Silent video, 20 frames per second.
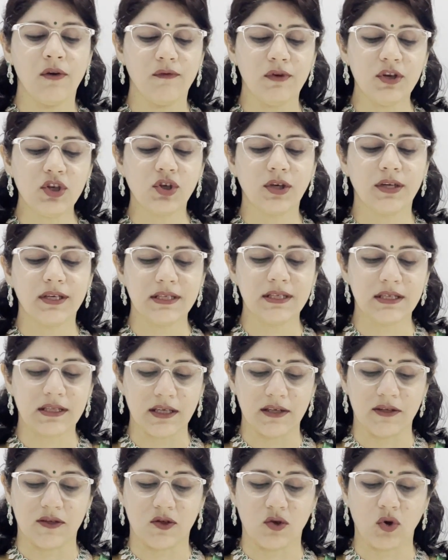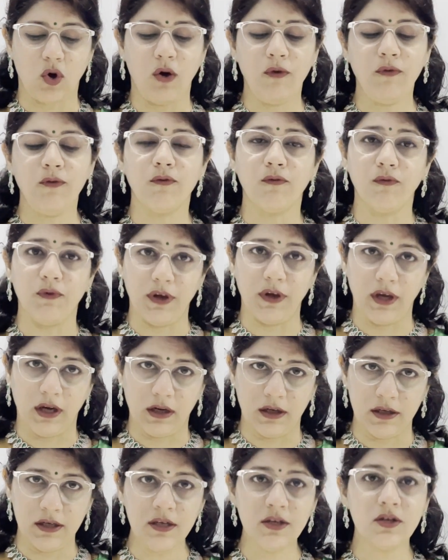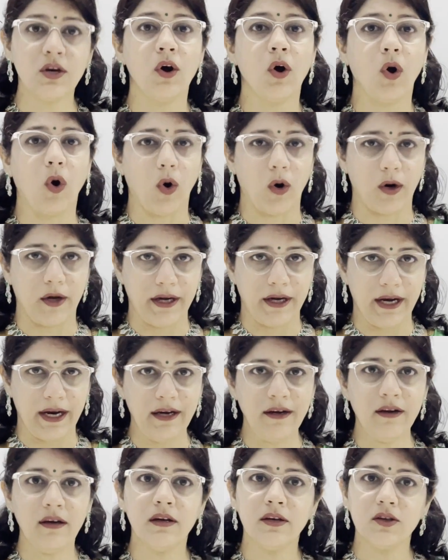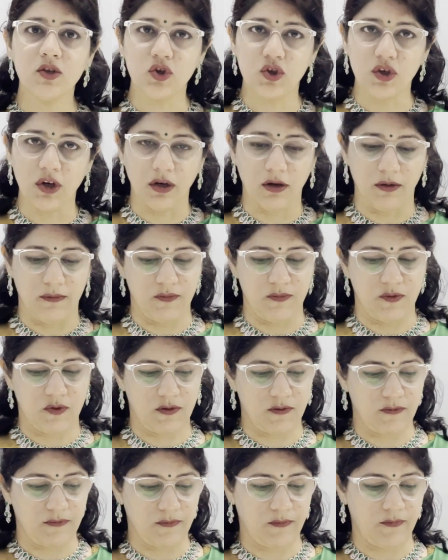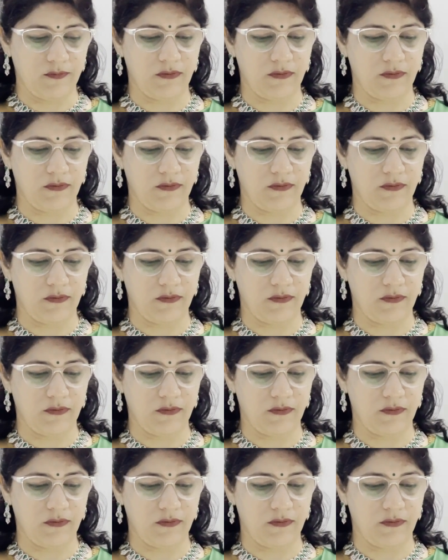which consists of weakened or dead germs.